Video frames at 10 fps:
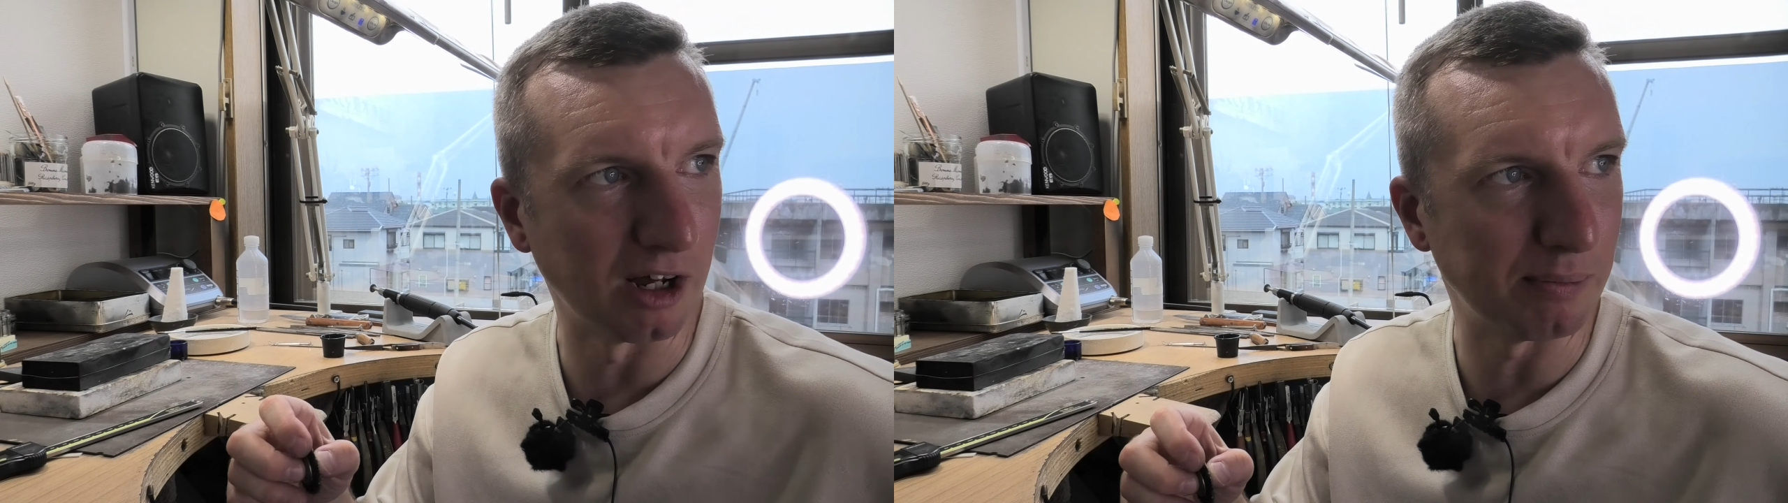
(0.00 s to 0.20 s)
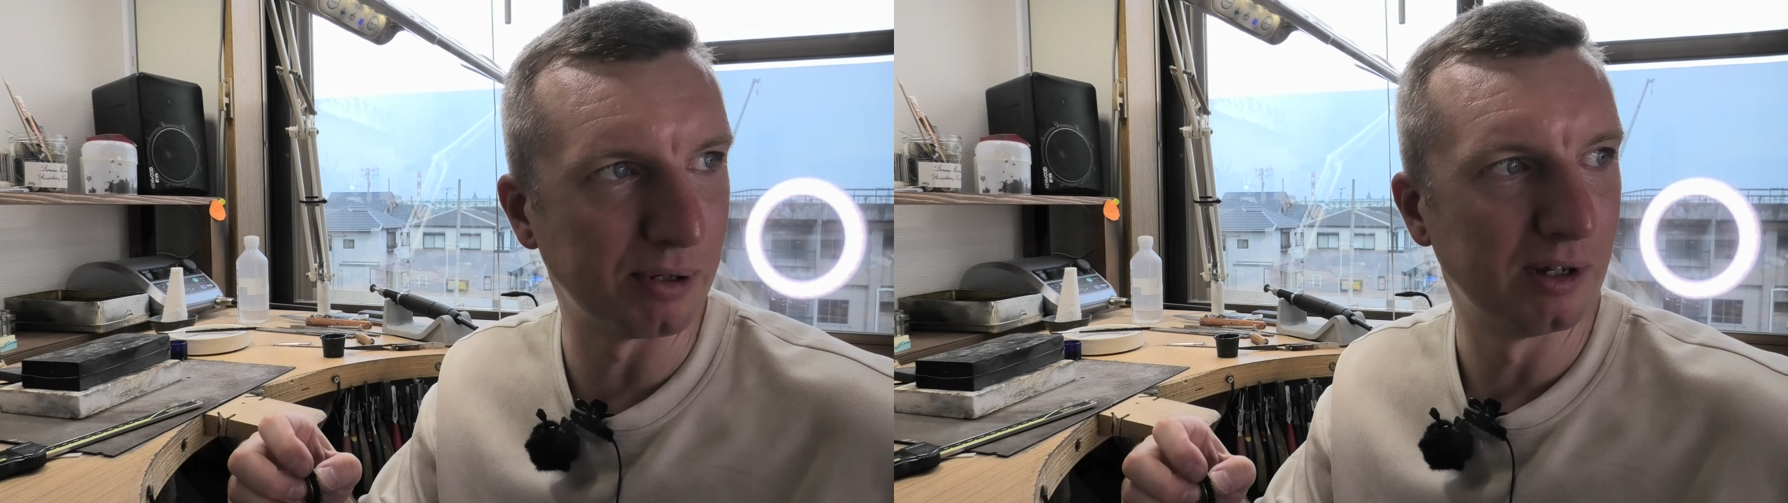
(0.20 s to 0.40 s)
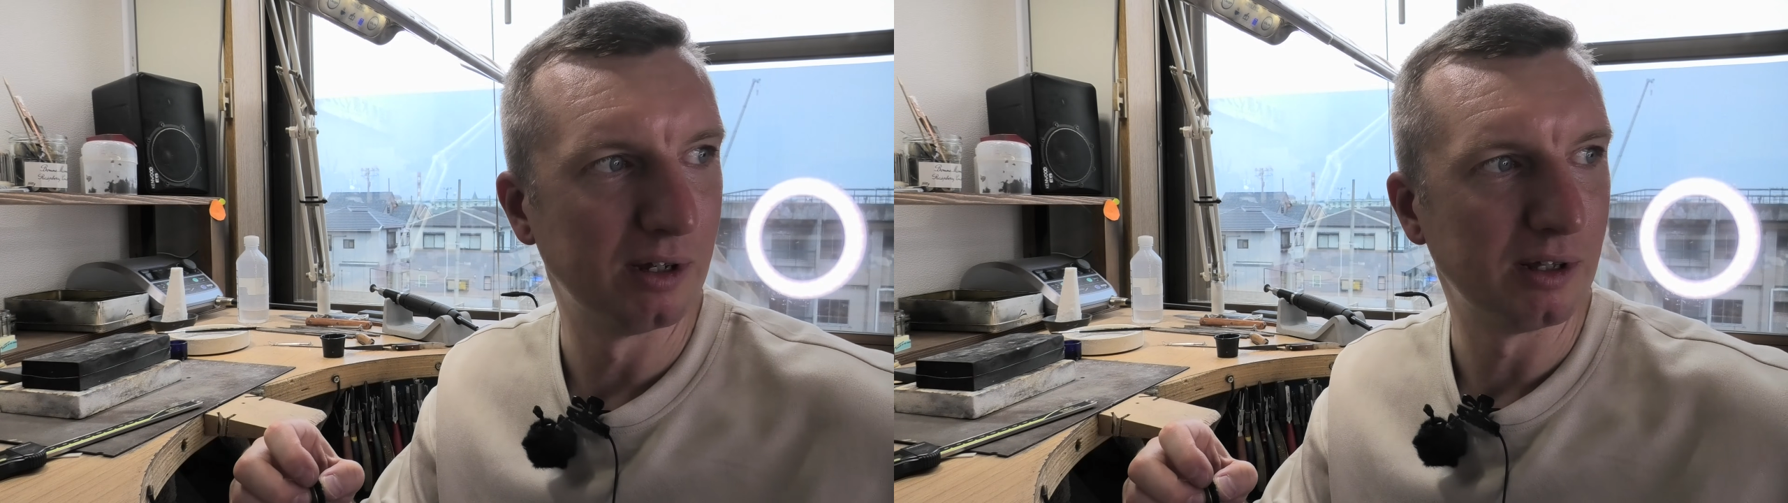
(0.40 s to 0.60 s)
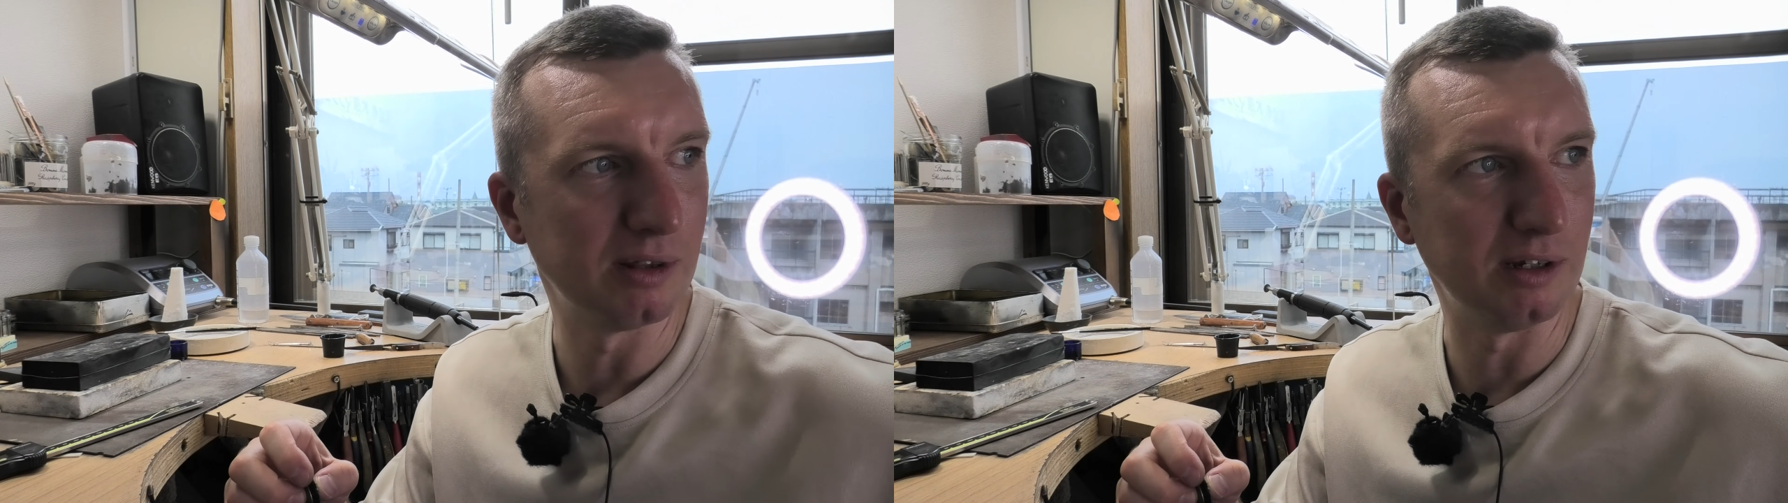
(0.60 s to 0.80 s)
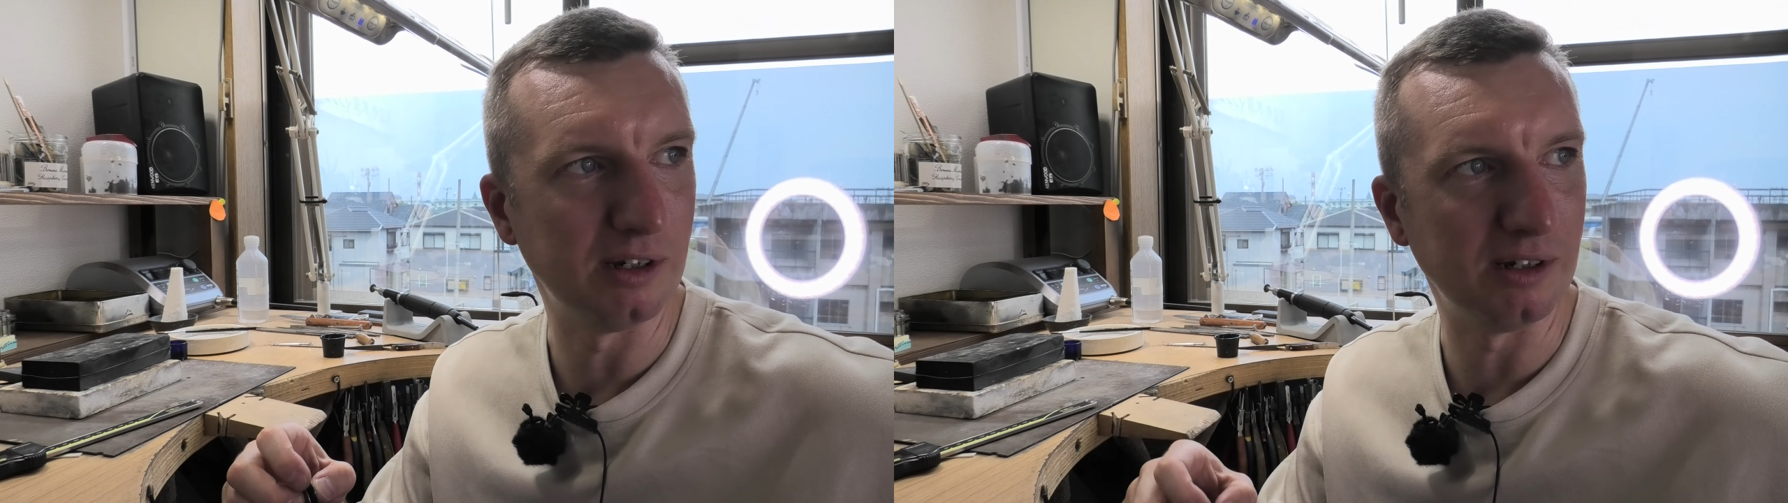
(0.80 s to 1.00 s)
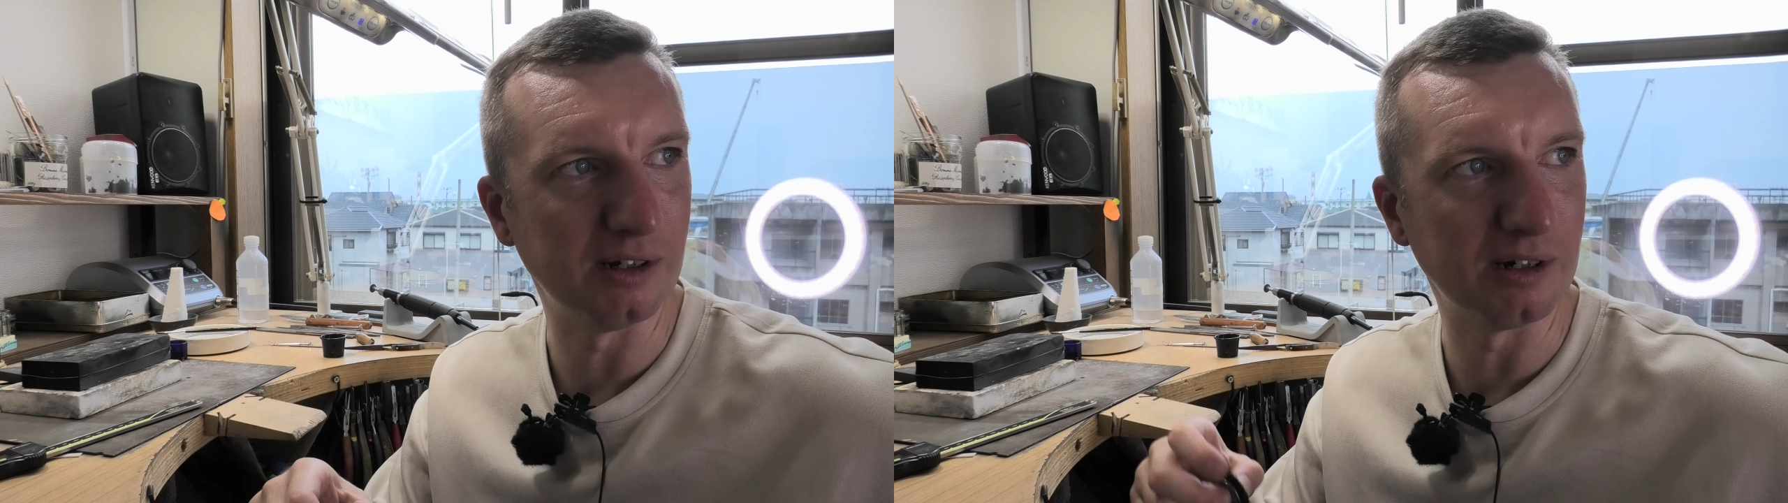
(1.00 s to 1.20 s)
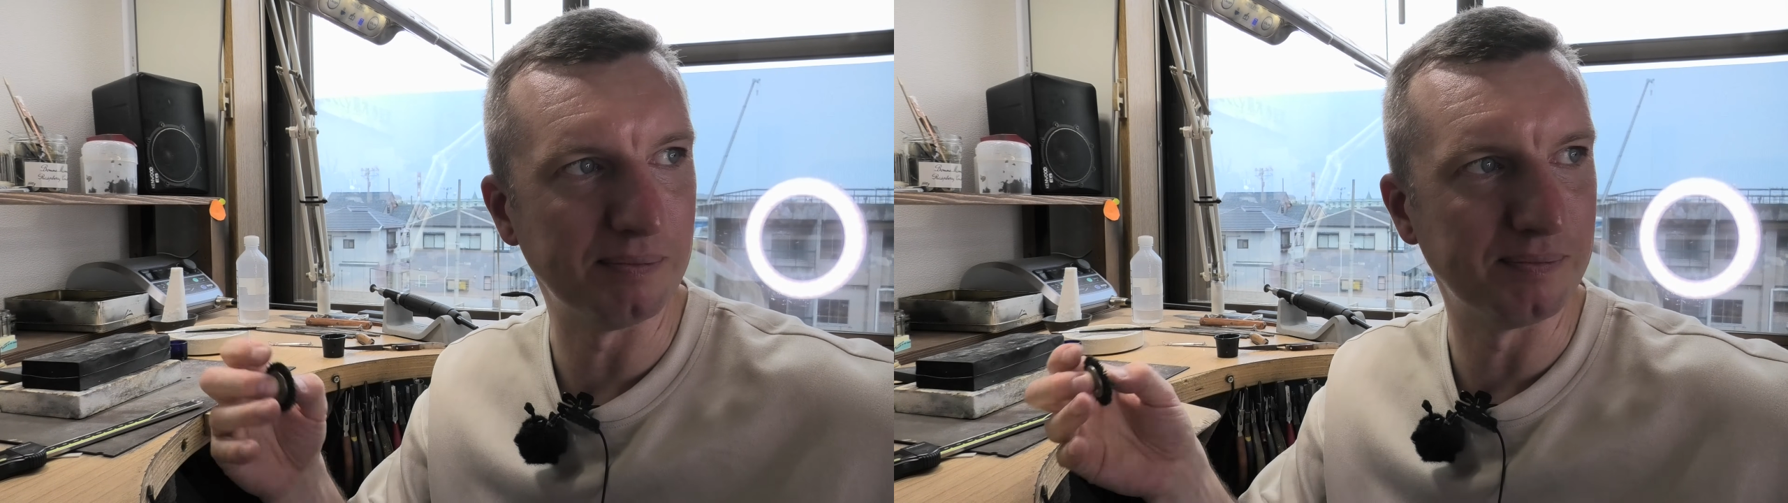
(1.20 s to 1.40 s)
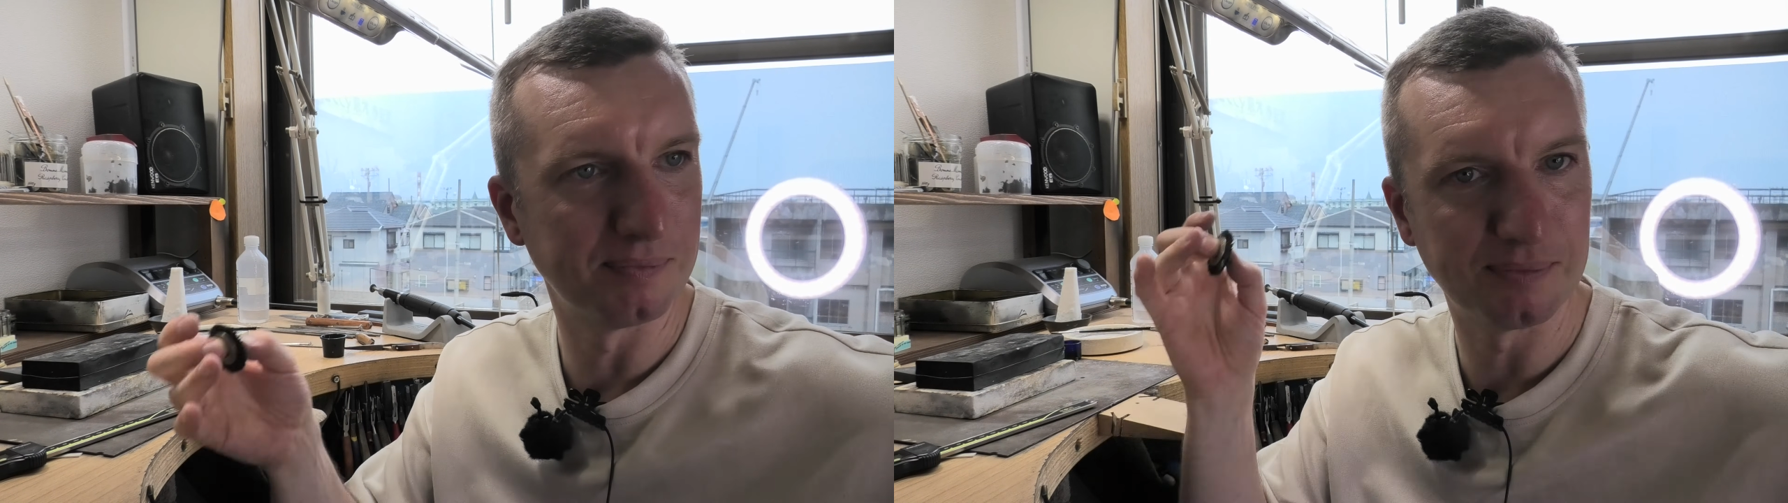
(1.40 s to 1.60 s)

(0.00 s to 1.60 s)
up the